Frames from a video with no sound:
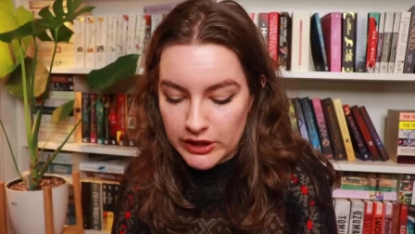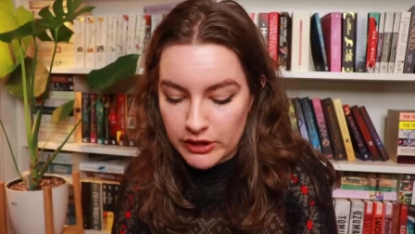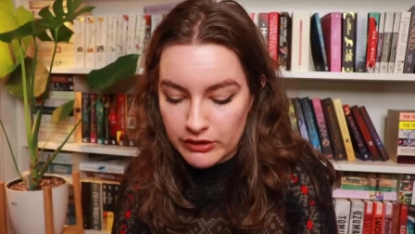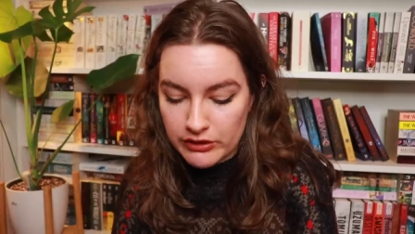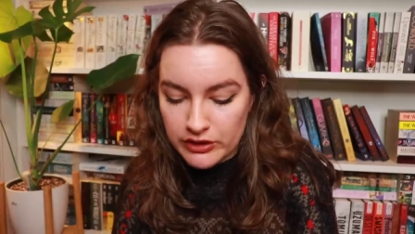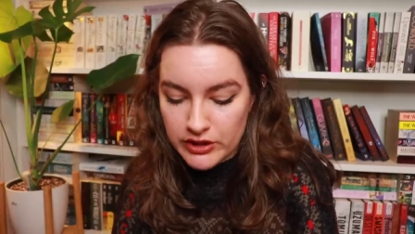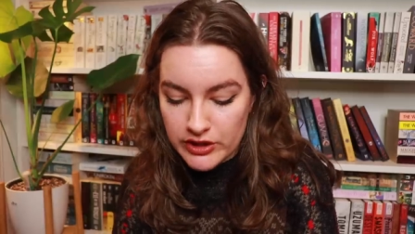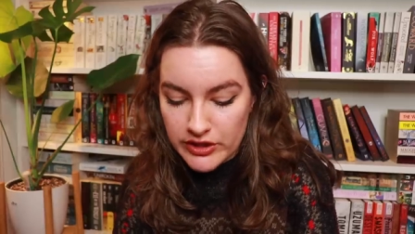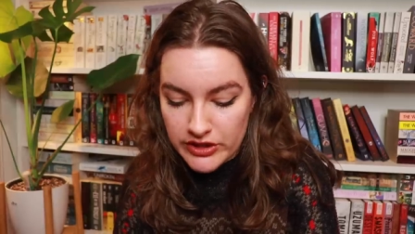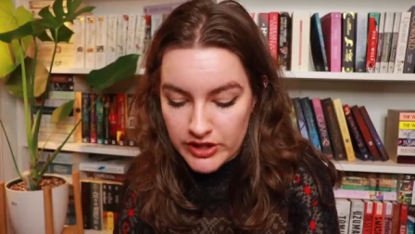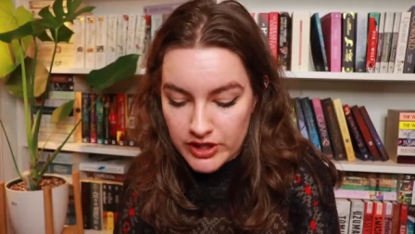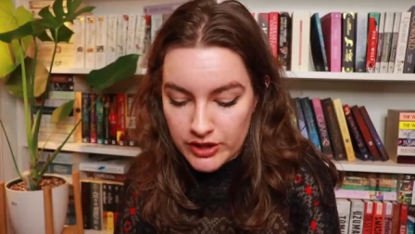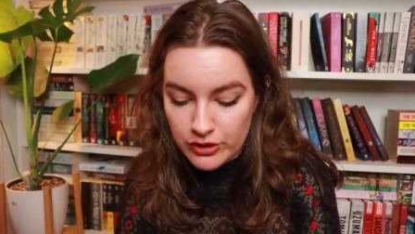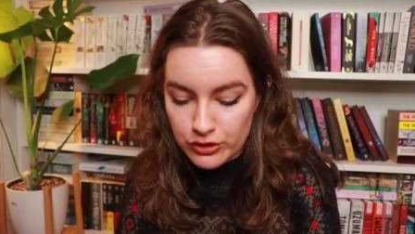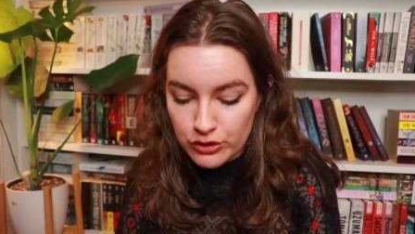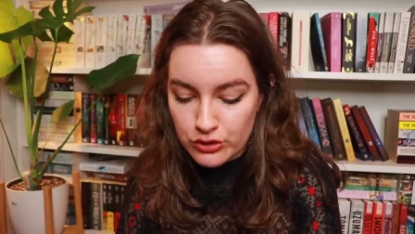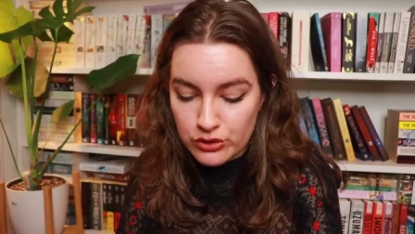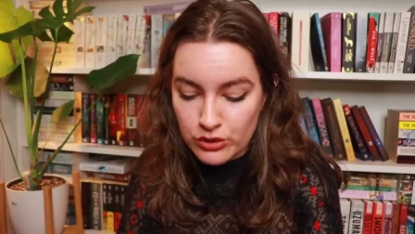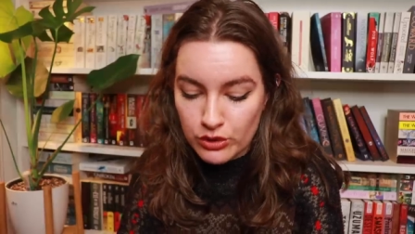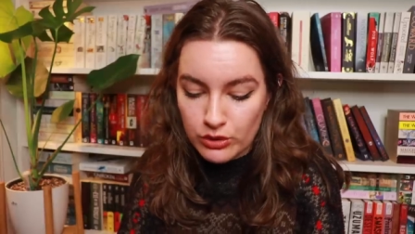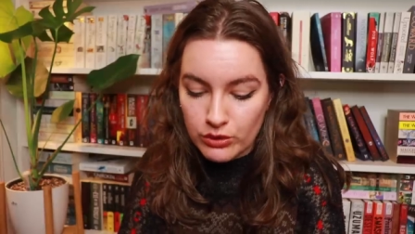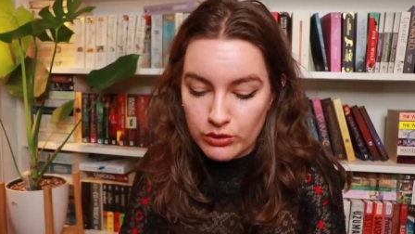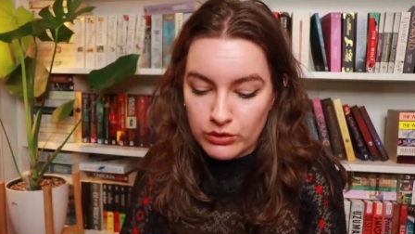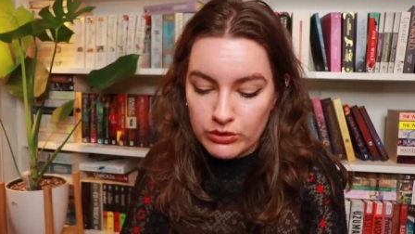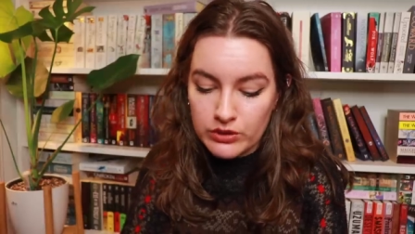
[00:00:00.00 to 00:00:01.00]
or another.
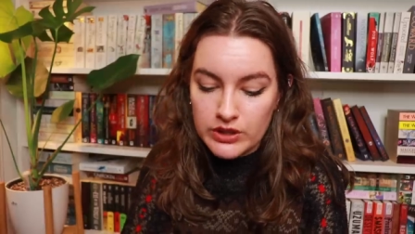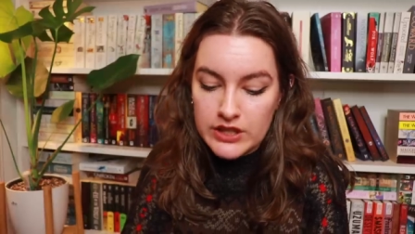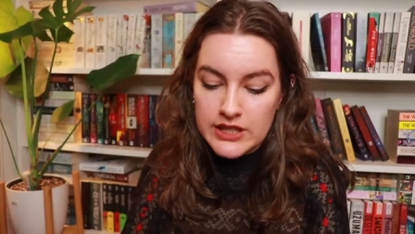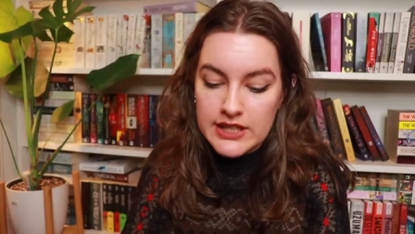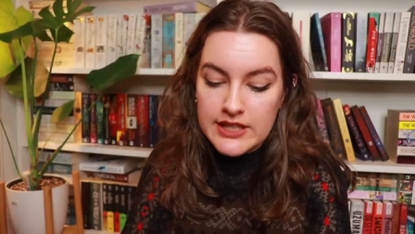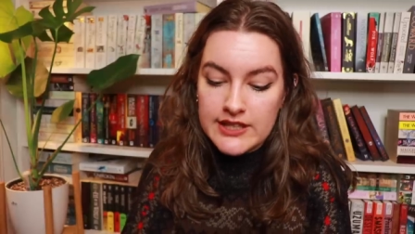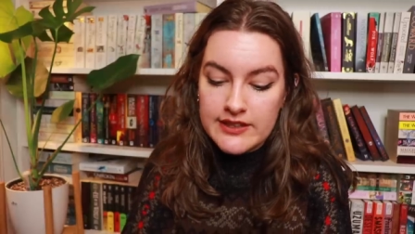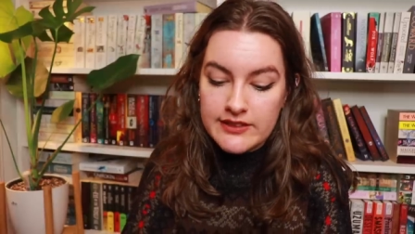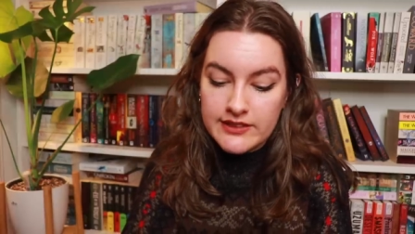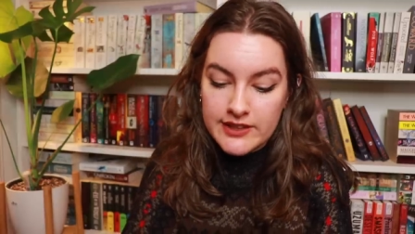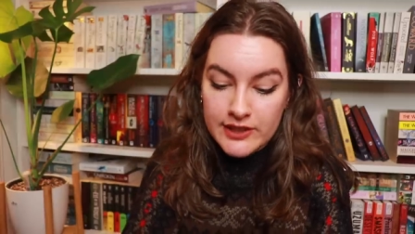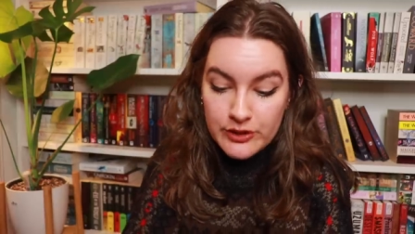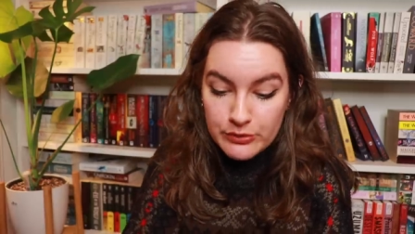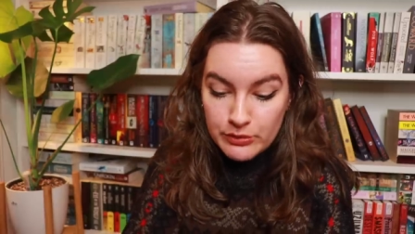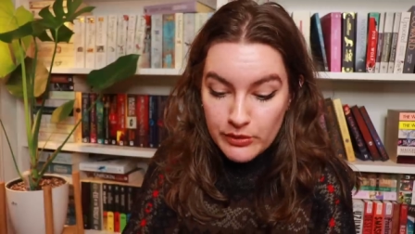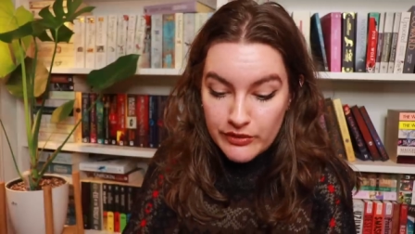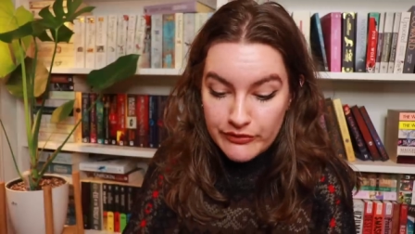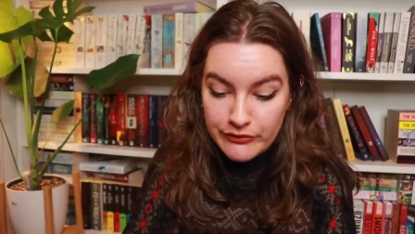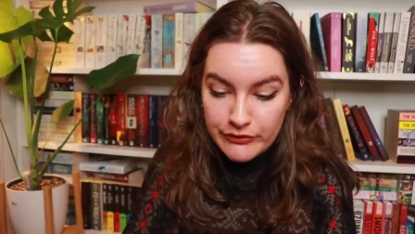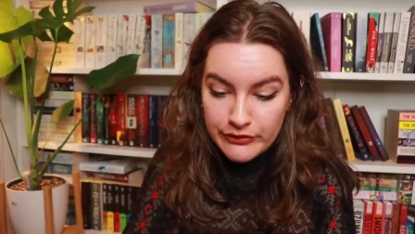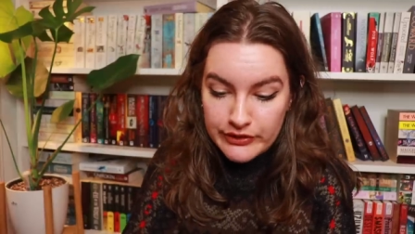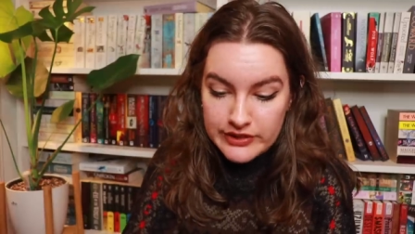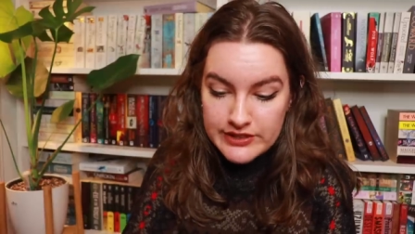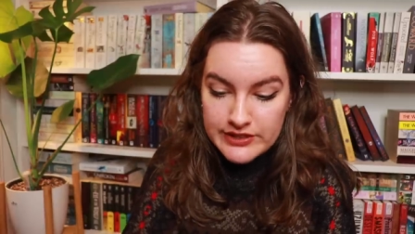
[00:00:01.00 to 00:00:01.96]
So this one, for